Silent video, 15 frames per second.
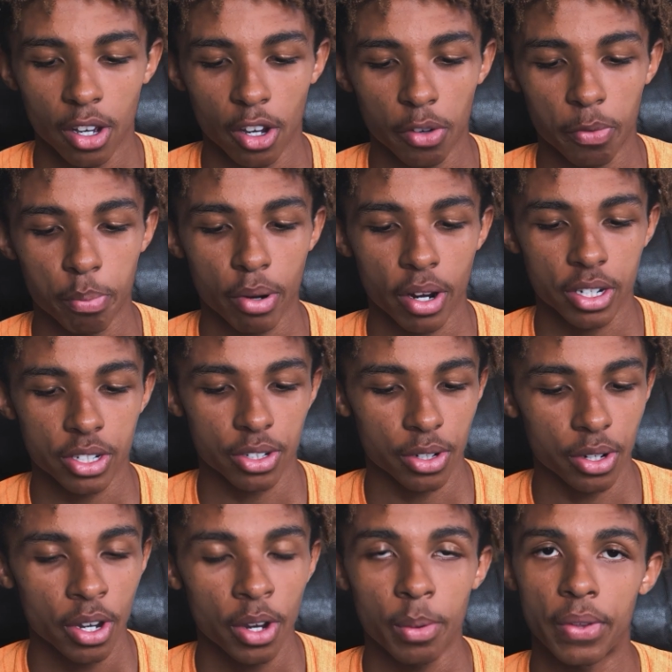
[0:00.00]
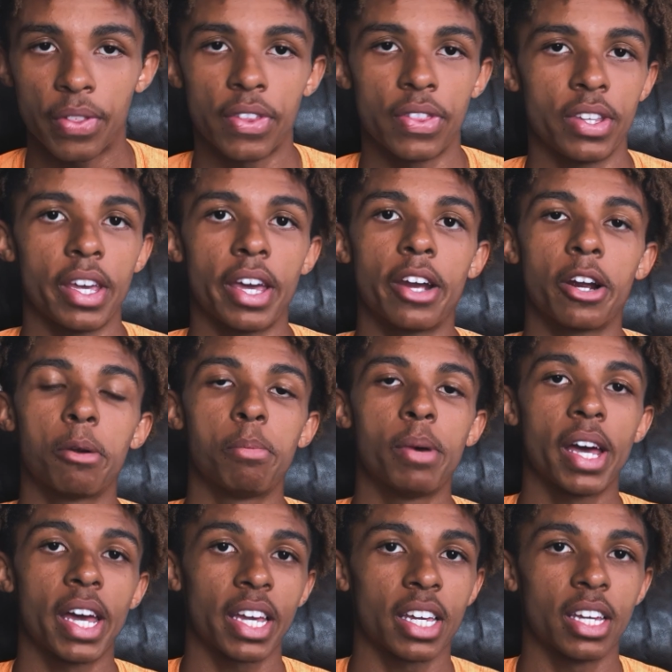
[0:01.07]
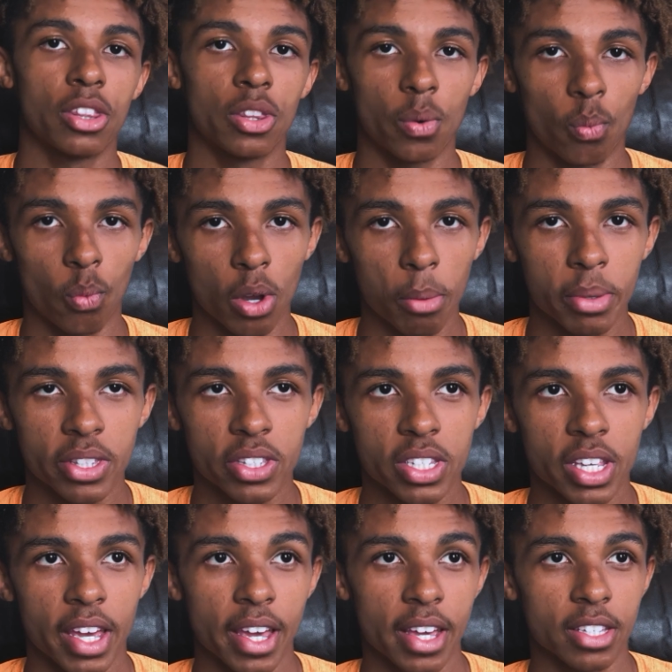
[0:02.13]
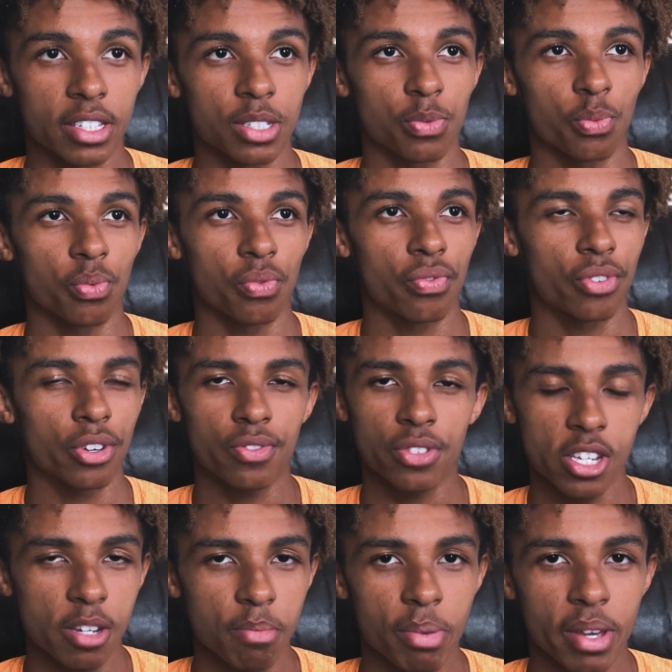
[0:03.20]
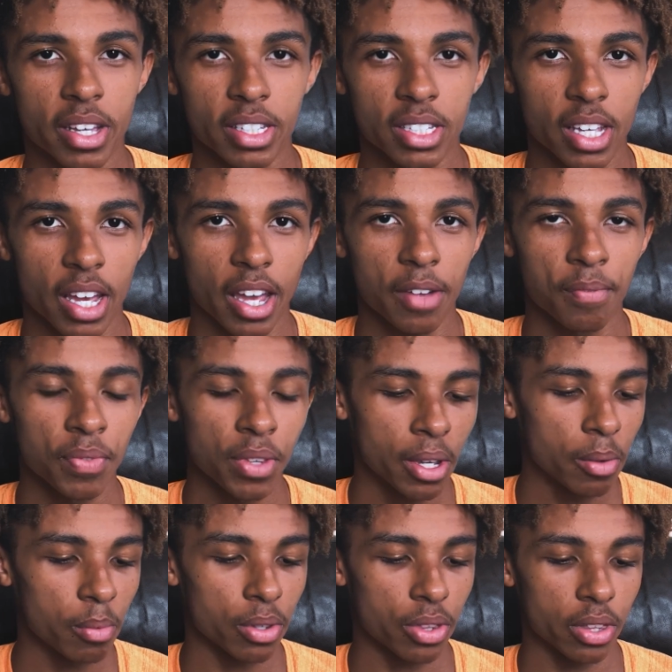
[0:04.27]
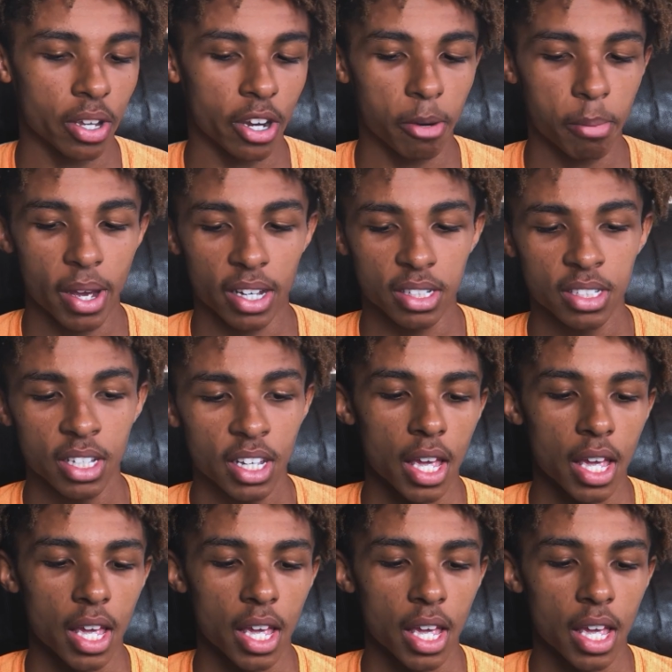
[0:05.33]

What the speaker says: of pressure within the airbag, and the women's has 15 psi within the airbags.